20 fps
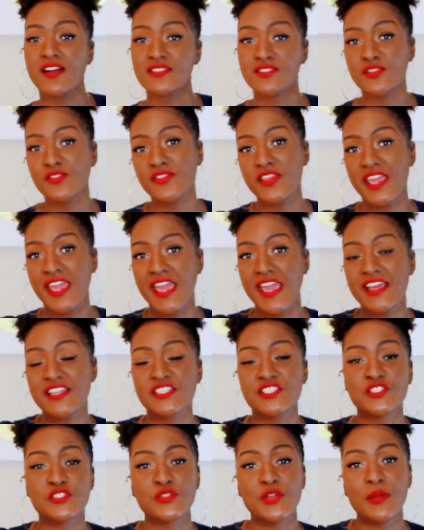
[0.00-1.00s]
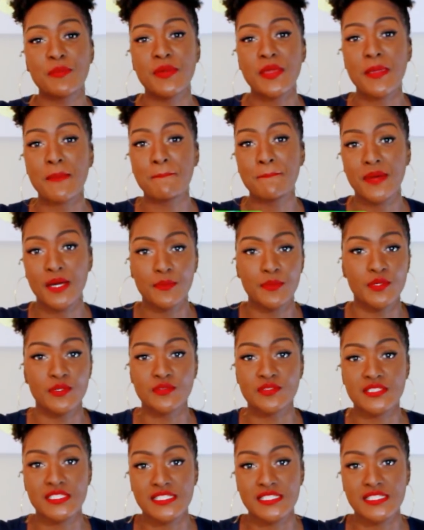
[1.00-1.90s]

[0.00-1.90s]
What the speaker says: Also, they had scrubbing bubbles.